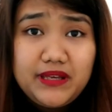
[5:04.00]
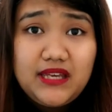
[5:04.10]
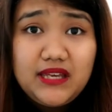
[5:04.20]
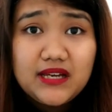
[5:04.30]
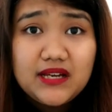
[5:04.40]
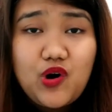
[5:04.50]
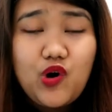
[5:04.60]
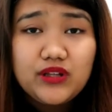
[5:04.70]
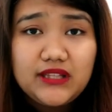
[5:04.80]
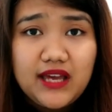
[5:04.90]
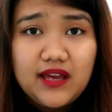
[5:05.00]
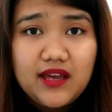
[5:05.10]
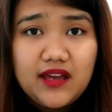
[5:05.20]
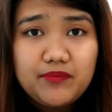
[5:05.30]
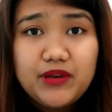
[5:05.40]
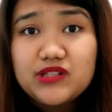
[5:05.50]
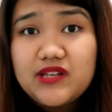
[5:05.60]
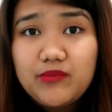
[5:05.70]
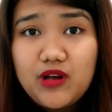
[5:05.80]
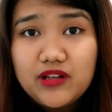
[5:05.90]
be Hongdae.
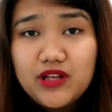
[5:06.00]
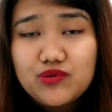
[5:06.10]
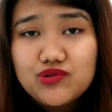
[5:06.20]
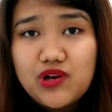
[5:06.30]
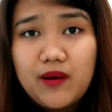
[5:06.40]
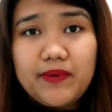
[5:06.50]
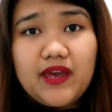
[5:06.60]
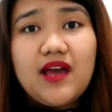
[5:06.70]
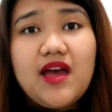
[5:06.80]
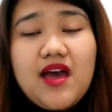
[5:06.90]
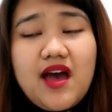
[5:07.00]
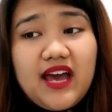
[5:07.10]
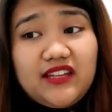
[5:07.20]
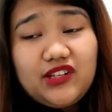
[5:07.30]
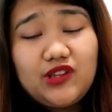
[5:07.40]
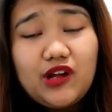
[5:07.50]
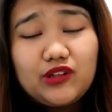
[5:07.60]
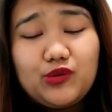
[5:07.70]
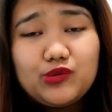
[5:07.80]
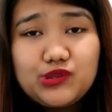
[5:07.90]
Because I'm not into shopping, I did
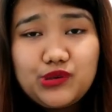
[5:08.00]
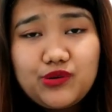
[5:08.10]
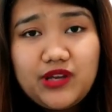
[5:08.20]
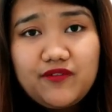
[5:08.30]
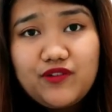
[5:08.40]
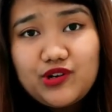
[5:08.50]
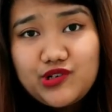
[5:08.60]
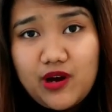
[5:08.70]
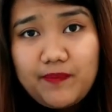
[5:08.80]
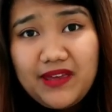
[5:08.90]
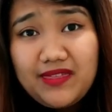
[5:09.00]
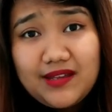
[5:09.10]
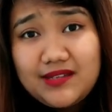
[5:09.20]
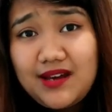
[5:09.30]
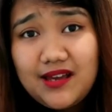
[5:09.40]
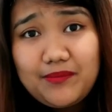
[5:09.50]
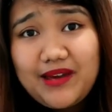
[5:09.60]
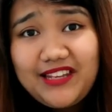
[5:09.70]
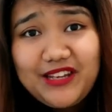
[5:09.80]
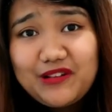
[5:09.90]
not go to Korea for shopping that time.
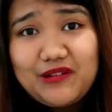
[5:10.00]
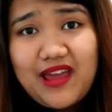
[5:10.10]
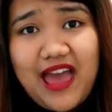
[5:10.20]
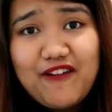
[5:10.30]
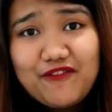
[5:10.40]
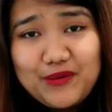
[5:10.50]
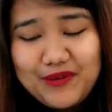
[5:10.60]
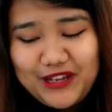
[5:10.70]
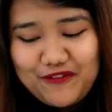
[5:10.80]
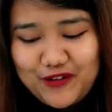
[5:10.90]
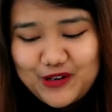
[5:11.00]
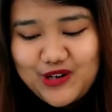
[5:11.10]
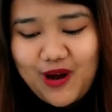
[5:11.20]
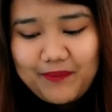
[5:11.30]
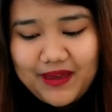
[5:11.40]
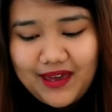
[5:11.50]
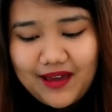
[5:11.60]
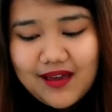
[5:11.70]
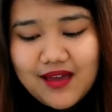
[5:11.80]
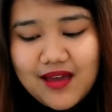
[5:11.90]
I didn't have the money for
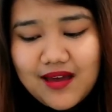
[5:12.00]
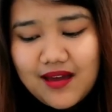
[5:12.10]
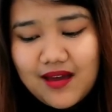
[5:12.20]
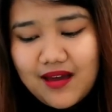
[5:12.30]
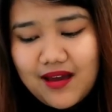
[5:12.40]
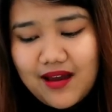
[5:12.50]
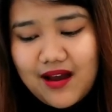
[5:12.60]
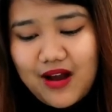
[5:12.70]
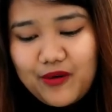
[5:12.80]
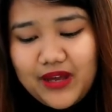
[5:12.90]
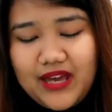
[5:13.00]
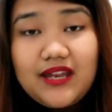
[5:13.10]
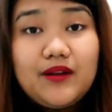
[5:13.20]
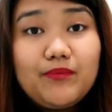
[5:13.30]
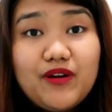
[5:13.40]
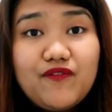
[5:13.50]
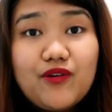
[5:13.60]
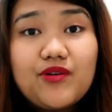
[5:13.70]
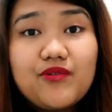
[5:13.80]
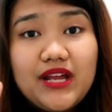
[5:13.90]
shopping. Okay, number
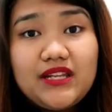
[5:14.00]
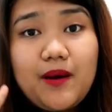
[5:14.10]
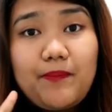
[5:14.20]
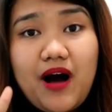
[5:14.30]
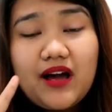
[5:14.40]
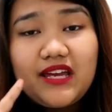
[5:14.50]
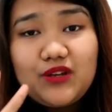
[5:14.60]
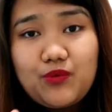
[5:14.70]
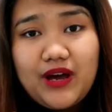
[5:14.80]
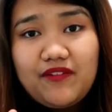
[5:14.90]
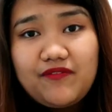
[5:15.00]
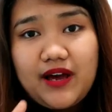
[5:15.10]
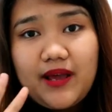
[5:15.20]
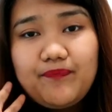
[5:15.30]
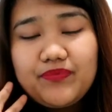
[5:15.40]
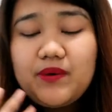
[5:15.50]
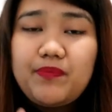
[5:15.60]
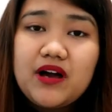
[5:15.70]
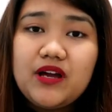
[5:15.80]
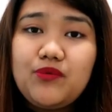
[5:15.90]
four, rent a pocket Wi-Fi. The
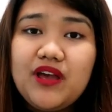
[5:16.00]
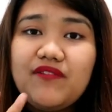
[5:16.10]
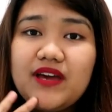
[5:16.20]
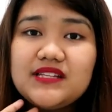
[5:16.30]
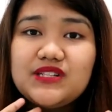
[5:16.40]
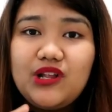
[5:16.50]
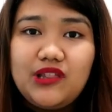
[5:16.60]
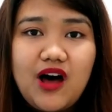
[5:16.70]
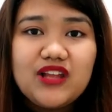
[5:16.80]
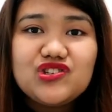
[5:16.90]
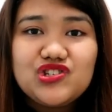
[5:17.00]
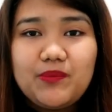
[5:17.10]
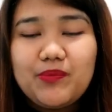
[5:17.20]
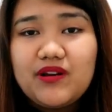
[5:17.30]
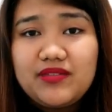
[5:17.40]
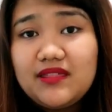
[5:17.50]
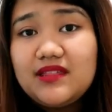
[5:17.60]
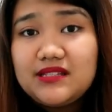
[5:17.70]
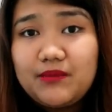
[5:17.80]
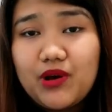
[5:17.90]
pocket Wi-Fi is a lot cheaper
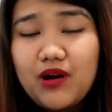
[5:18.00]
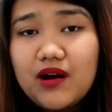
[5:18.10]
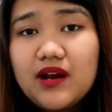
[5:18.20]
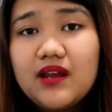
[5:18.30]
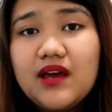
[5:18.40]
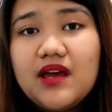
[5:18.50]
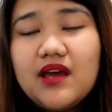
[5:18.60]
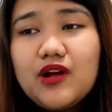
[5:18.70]
than the SIM card,